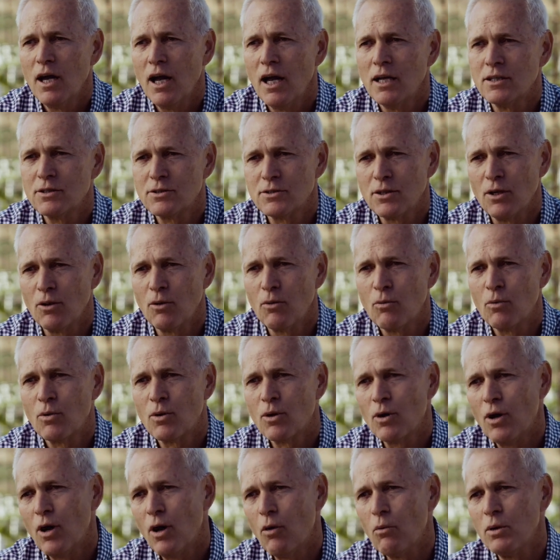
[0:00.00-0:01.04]
And so
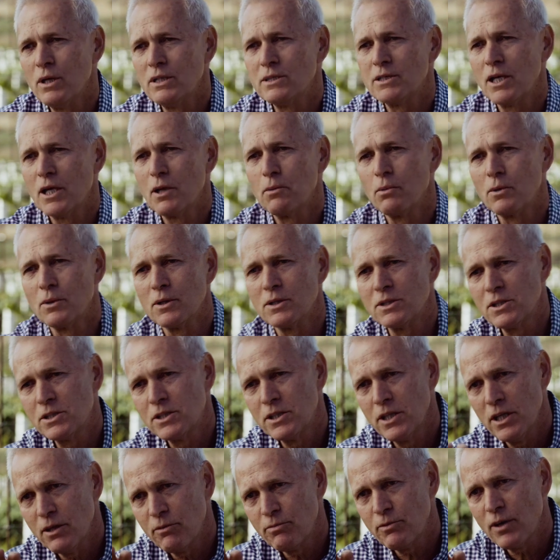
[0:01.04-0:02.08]
we're always able to
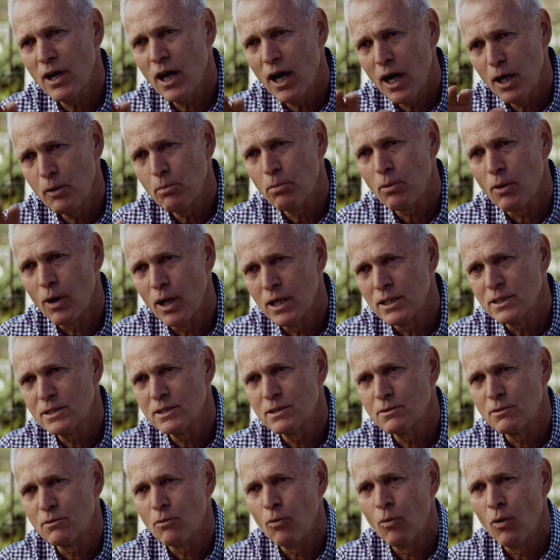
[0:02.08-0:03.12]
shift
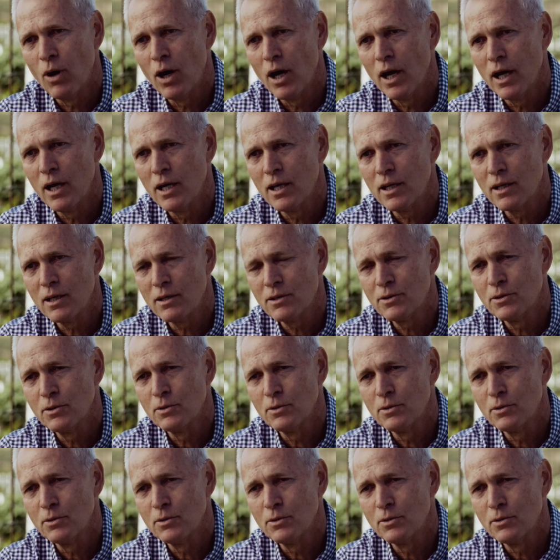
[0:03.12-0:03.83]
high-priced wine